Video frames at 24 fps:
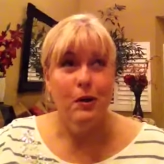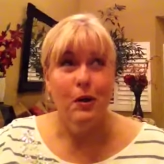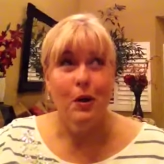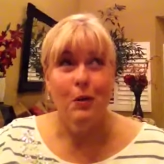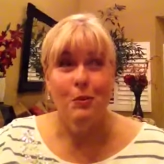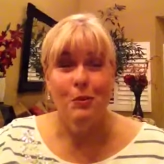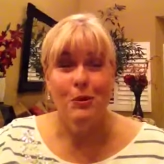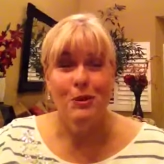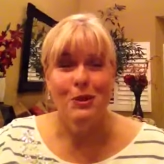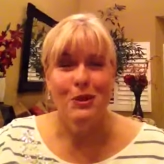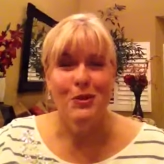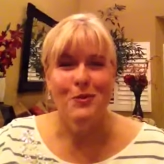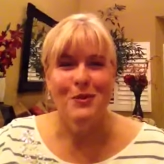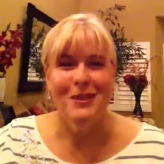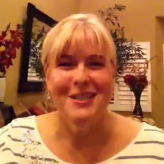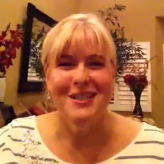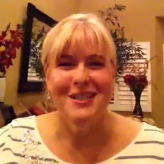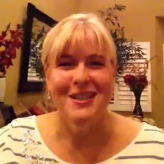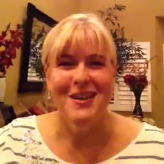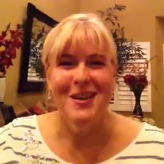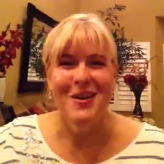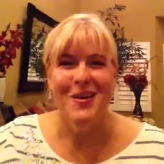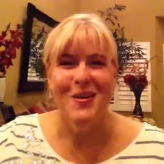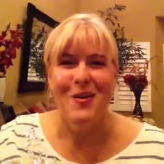almost two weeks
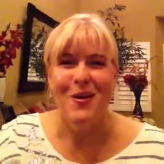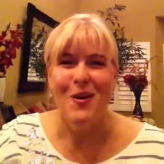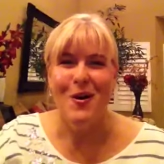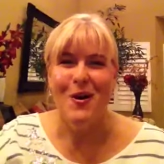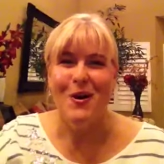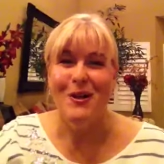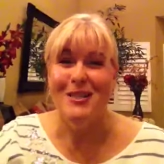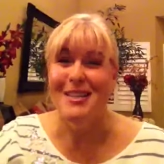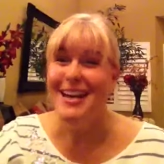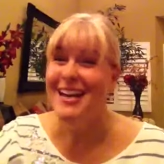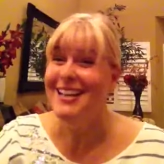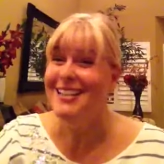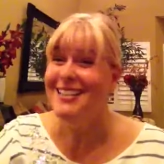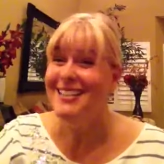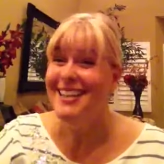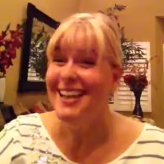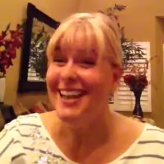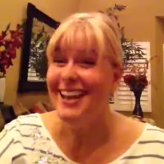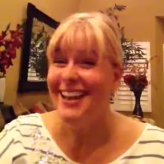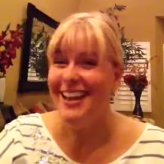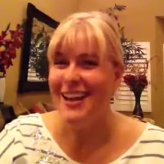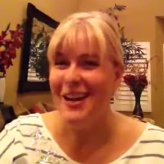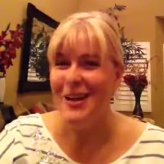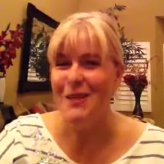ago on tax
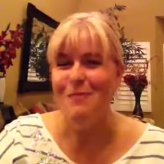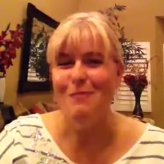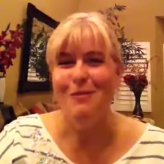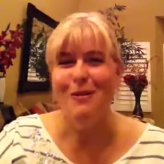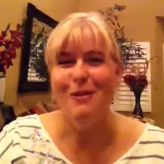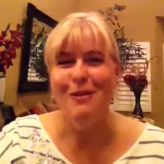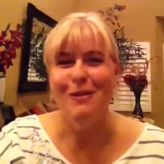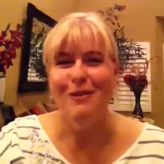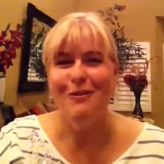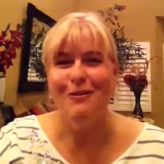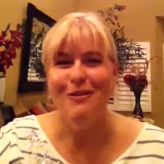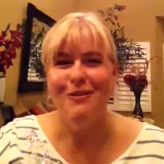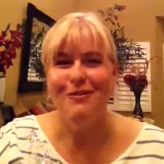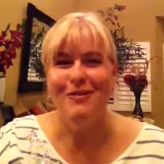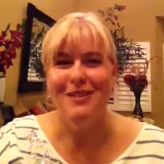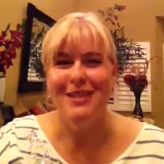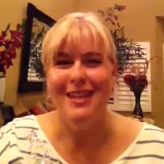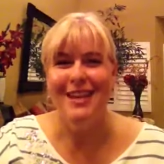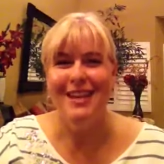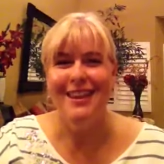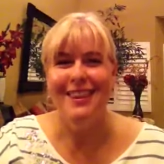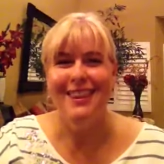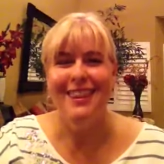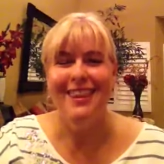day, April
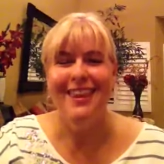15th.